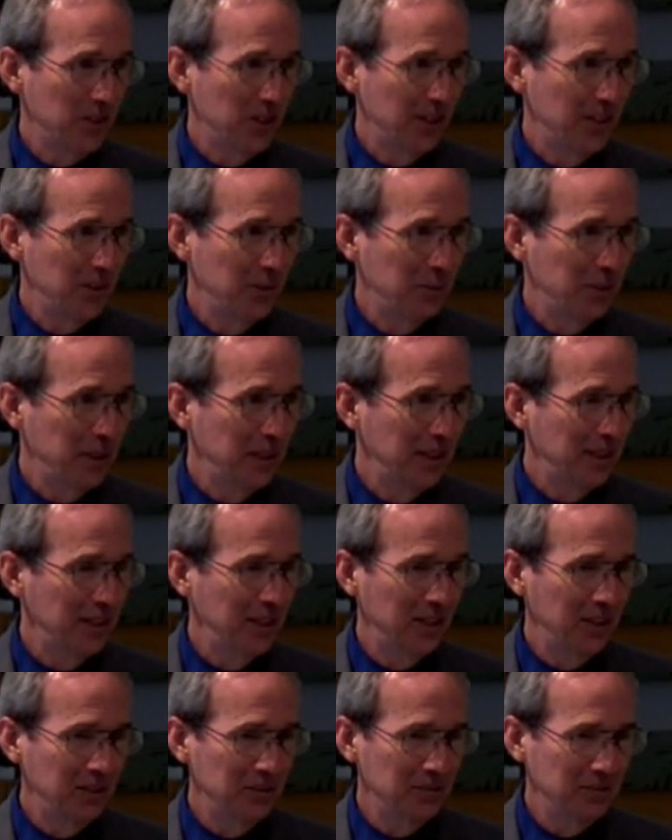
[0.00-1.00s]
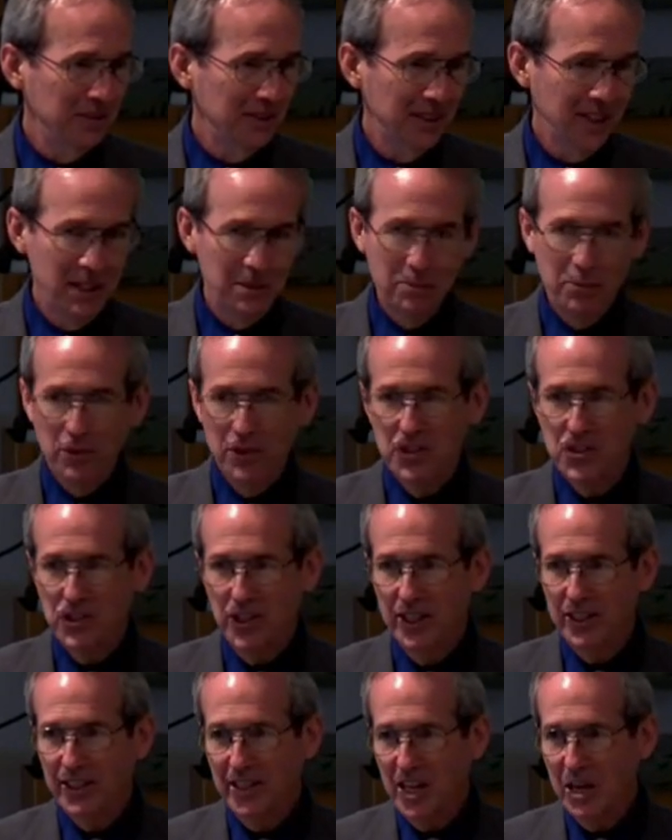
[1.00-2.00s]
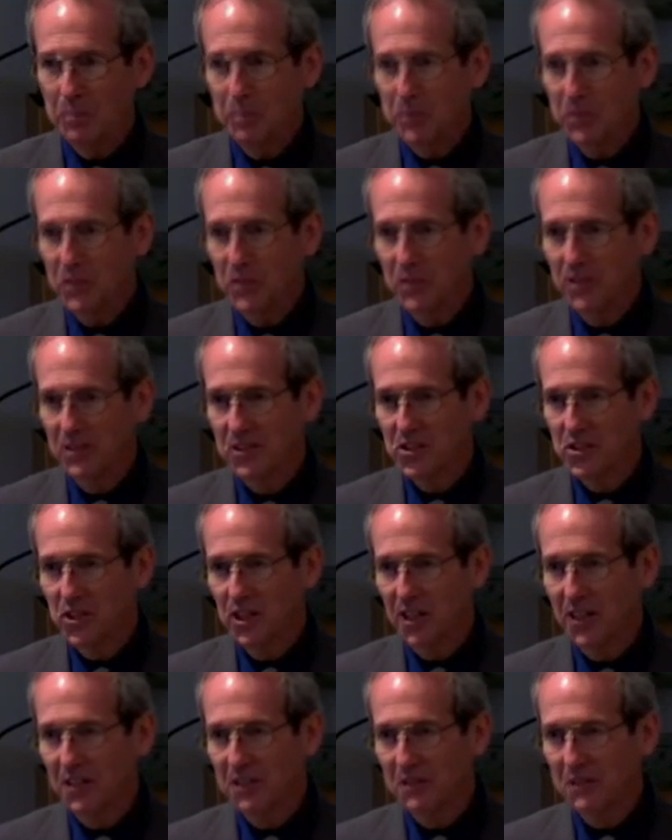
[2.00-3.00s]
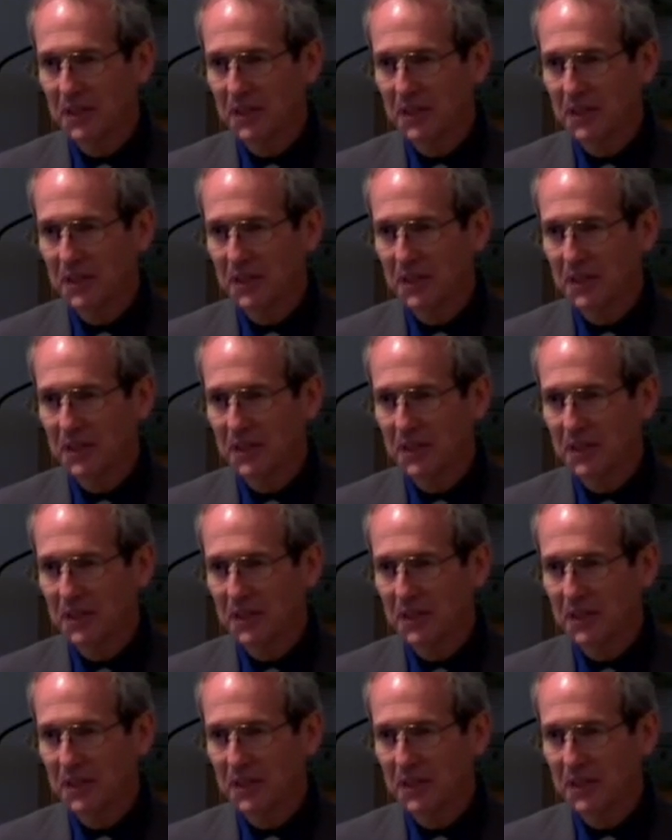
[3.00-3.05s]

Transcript: you being here. I appreciate the opportunity to share.